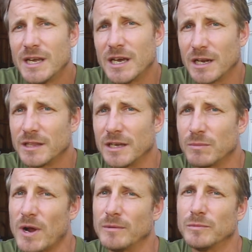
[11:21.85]
And I think
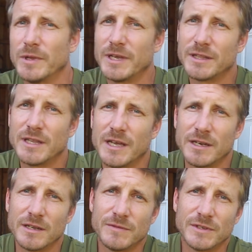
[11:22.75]
probably at the
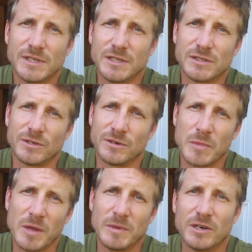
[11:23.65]
end of the season or
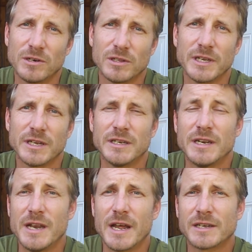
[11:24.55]
maybe early
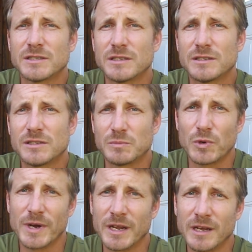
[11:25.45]
next
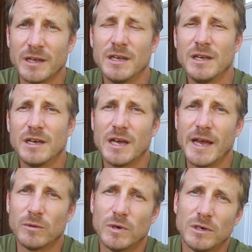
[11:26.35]
spring,
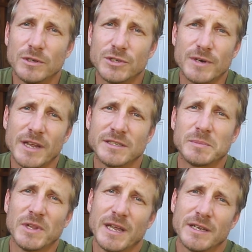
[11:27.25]
I will
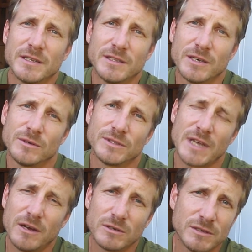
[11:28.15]
transplant those
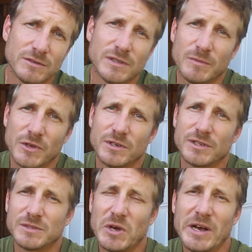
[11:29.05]
out to some other
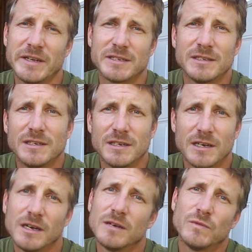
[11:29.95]
spot
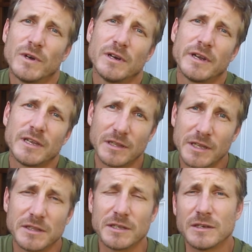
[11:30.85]
um, where I can
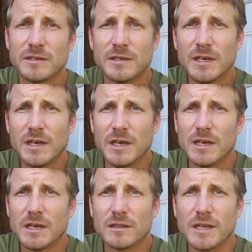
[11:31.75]
let the
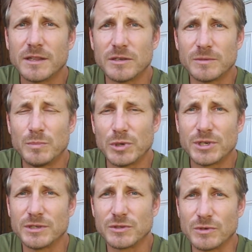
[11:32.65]
let the
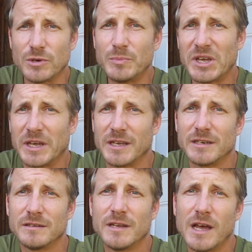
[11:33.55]
bushes grow big
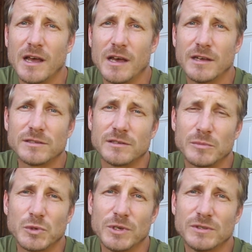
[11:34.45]
and uh,
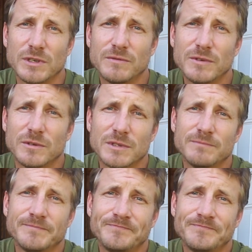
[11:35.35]
start producing fruit.